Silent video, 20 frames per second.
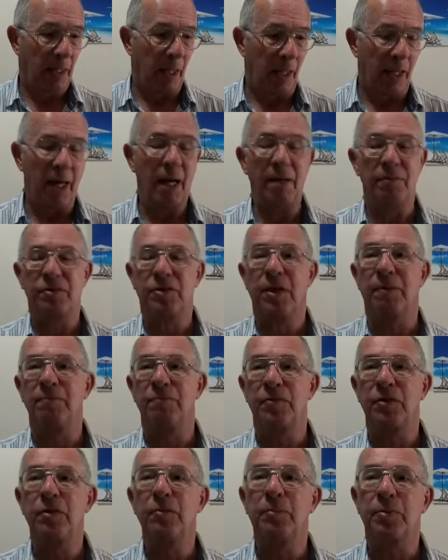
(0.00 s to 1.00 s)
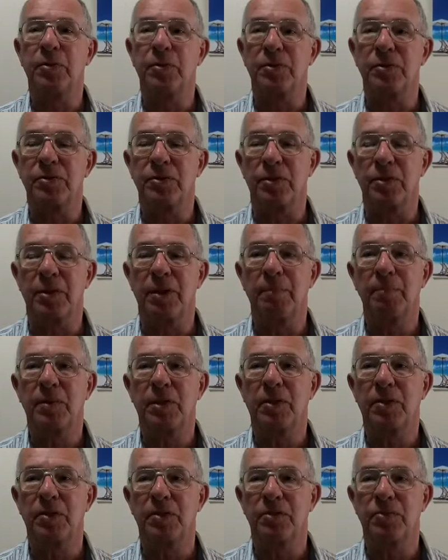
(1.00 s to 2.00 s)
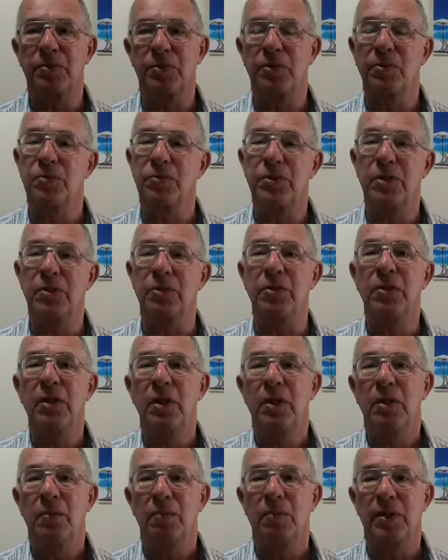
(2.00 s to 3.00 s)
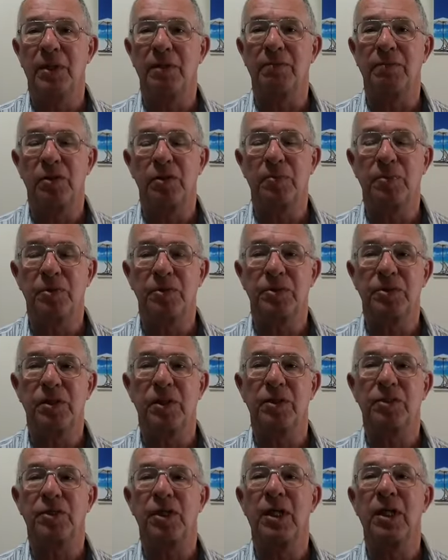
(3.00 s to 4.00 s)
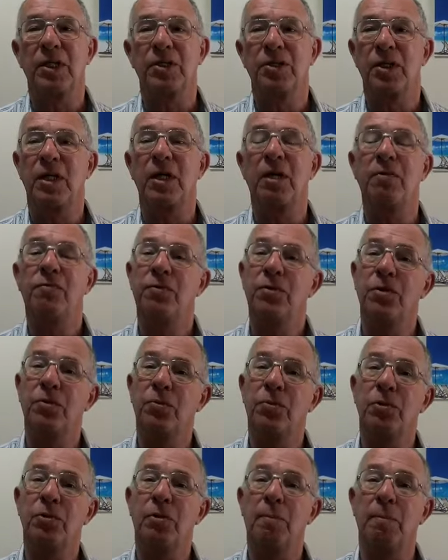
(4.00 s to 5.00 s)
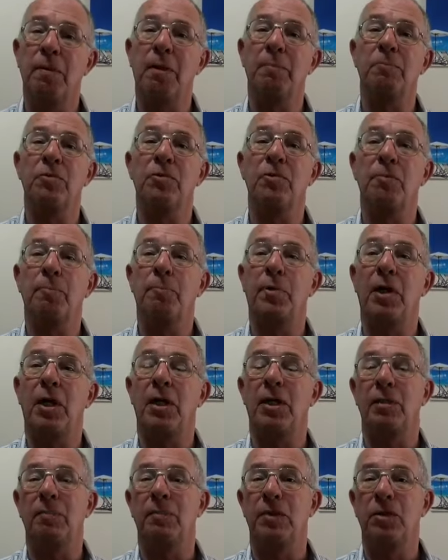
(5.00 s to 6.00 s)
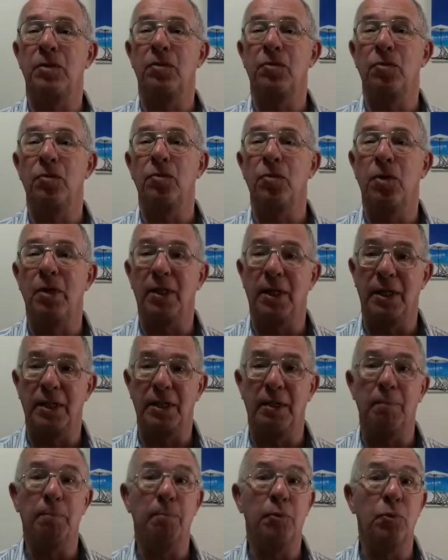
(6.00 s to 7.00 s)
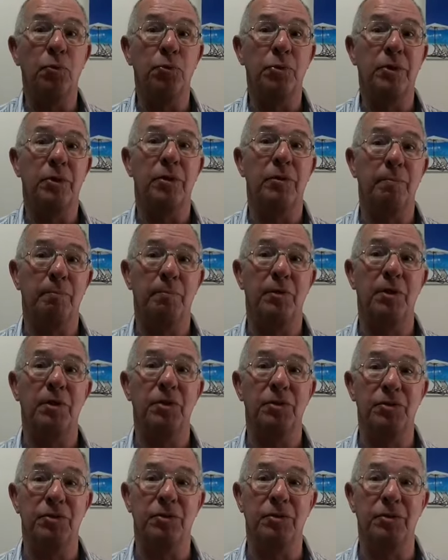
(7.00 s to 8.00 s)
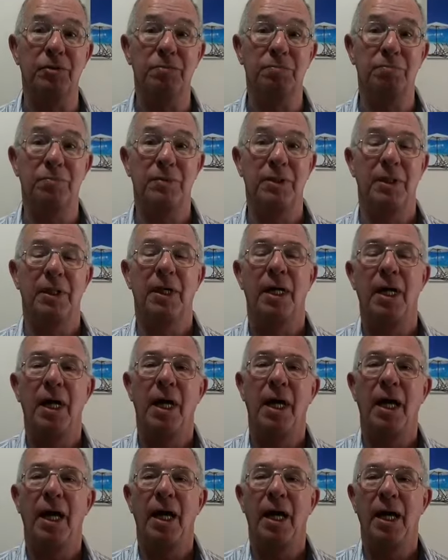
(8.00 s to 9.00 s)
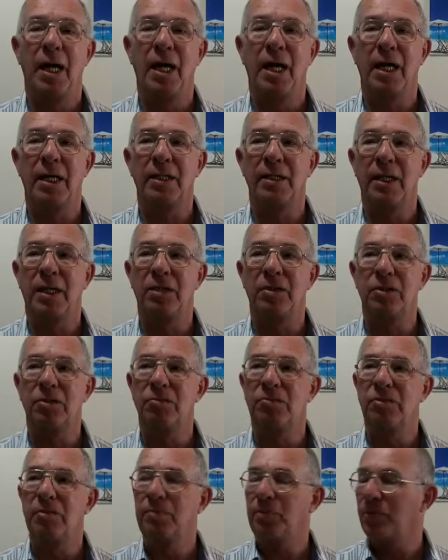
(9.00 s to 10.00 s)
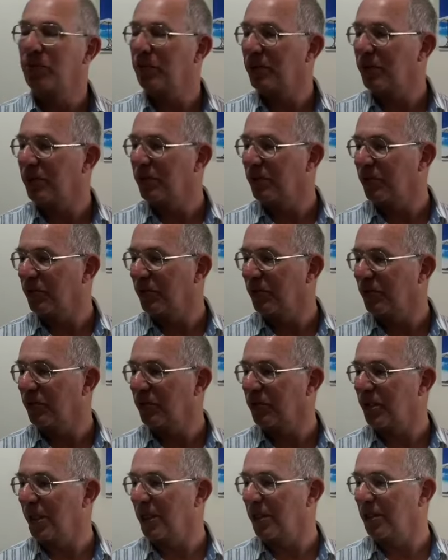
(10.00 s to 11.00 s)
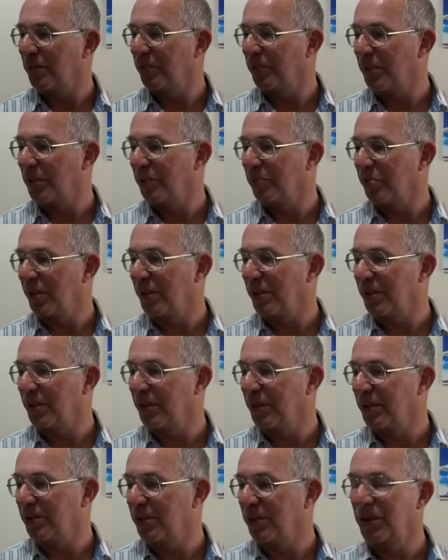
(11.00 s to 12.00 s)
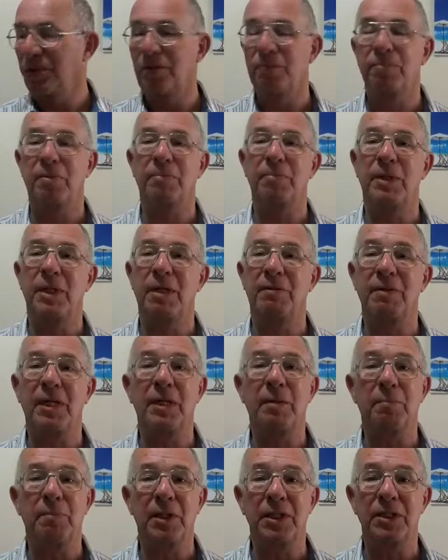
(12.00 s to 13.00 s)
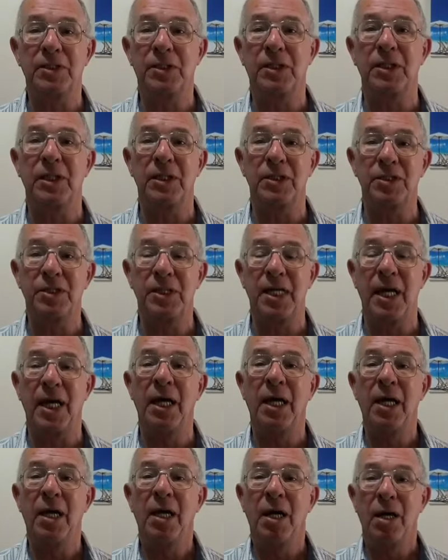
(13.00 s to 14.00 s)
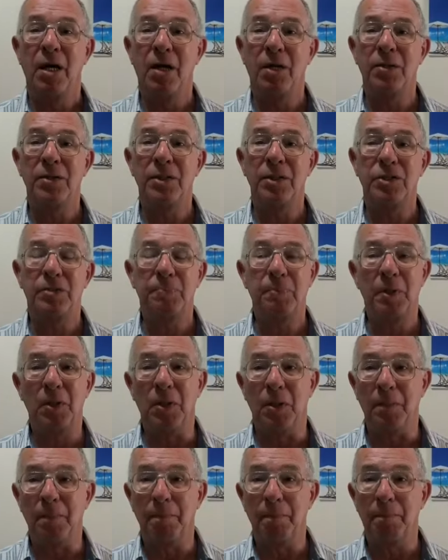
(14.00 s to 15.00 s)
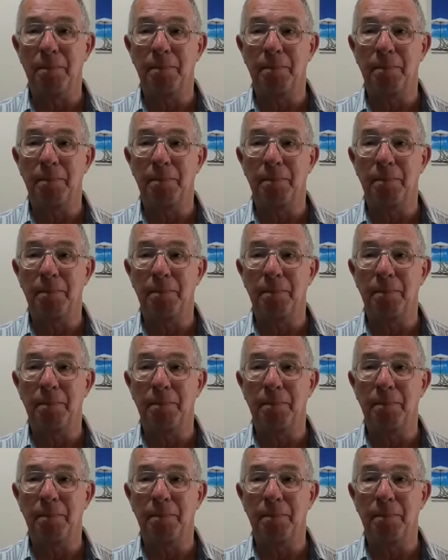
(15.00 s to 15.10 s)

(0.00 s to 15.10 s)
I have some viewpoints on it, because we all do. One of the viewpoints I'd say is that if you were a member of parliament or an important person and you reported your shed had been broken into, you'd probably have 8 police cars there on the spot,